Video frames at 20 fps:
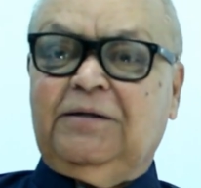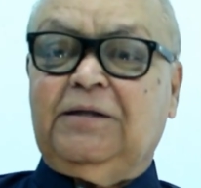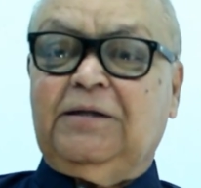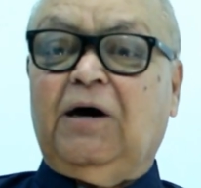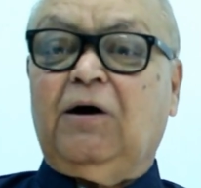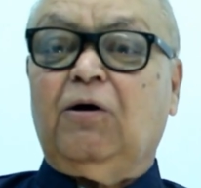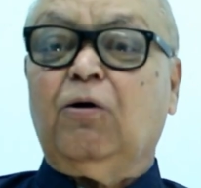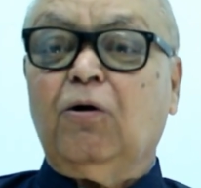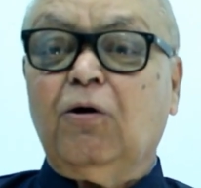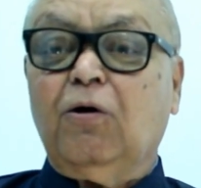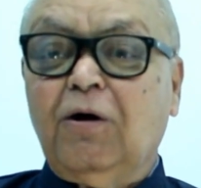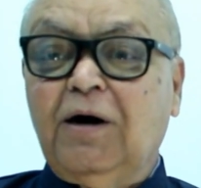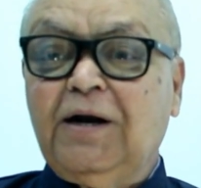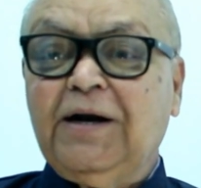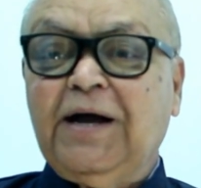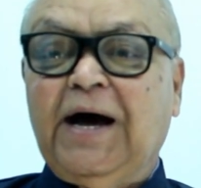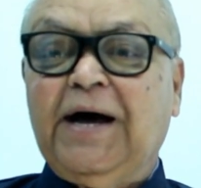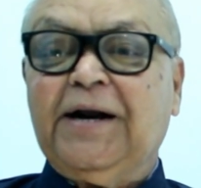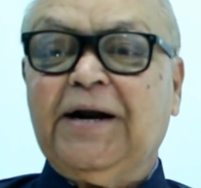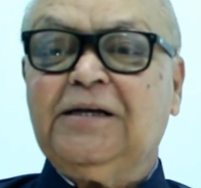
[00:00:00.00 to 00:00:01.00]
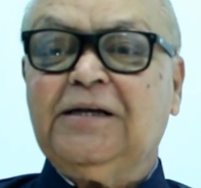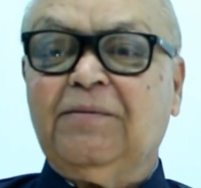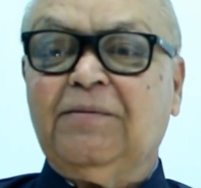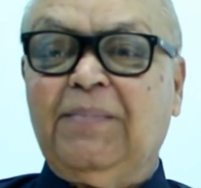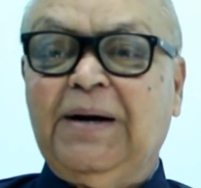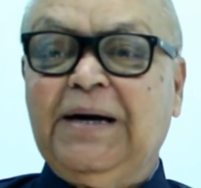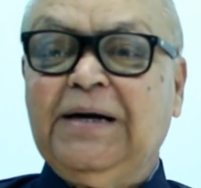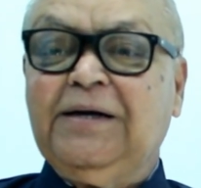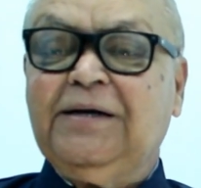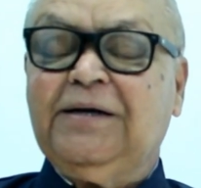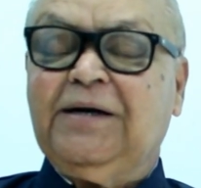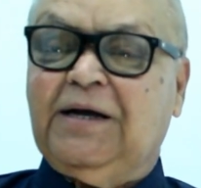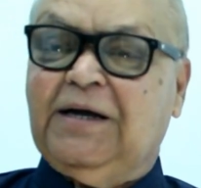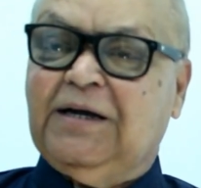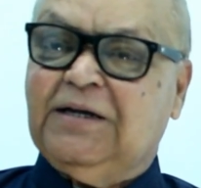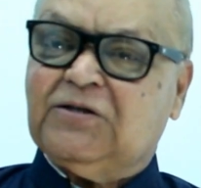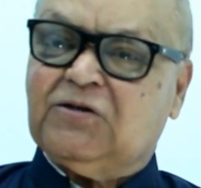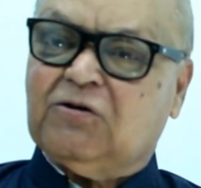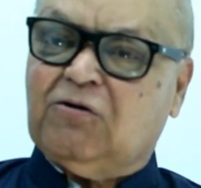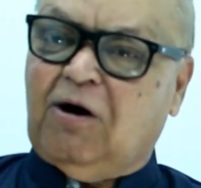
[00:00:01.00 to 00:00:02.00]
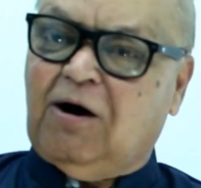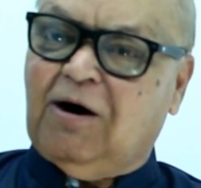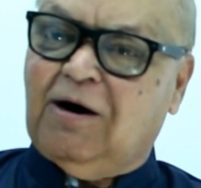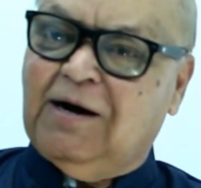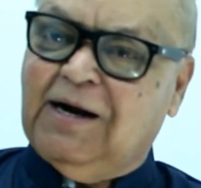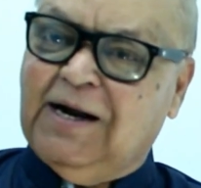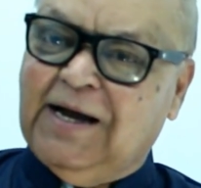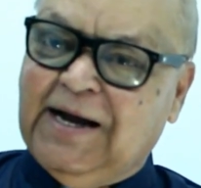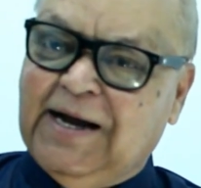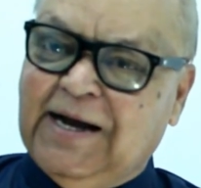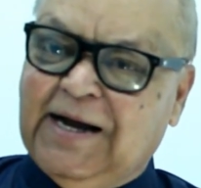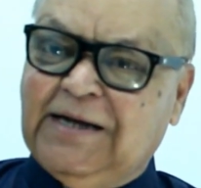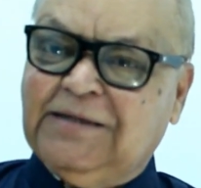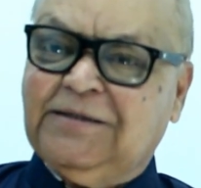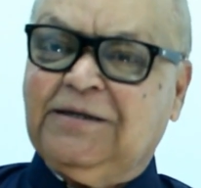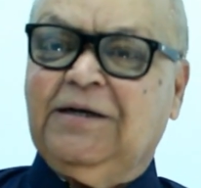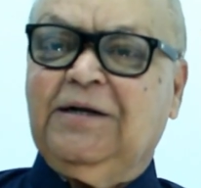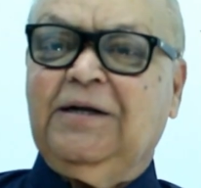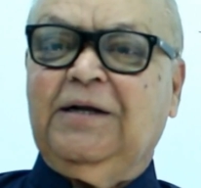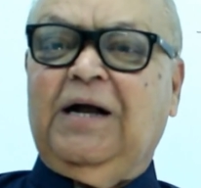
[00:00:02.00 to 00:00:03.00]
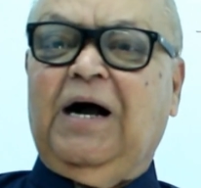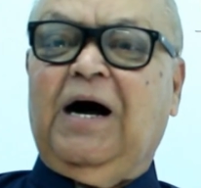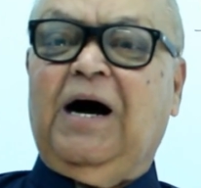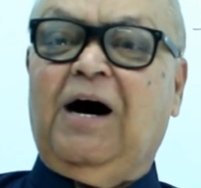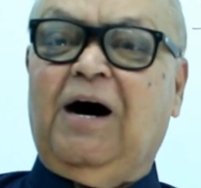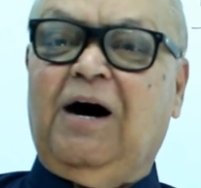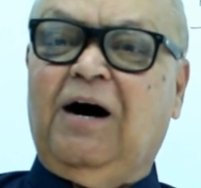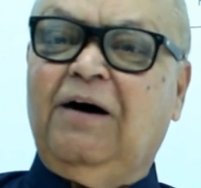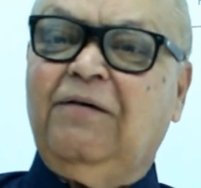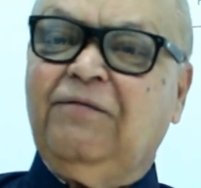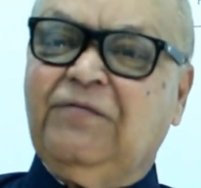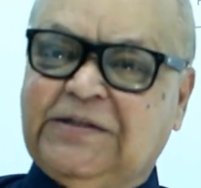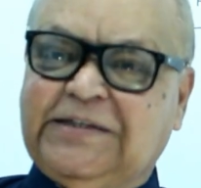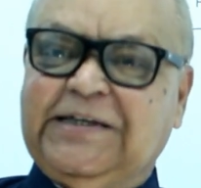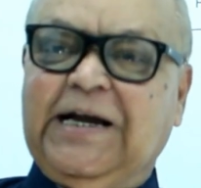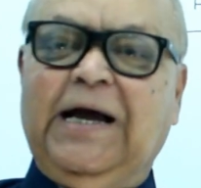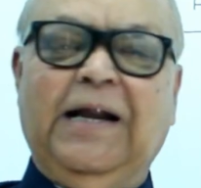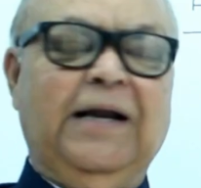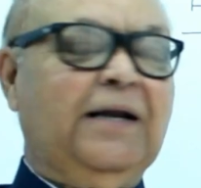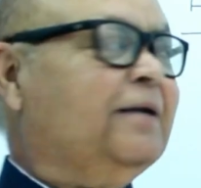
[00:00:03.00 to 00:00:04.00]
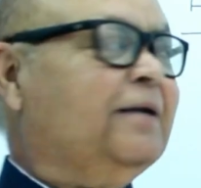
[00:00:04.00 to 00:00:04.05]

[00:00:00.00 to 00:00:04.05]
The whole arrangement is called as half cell.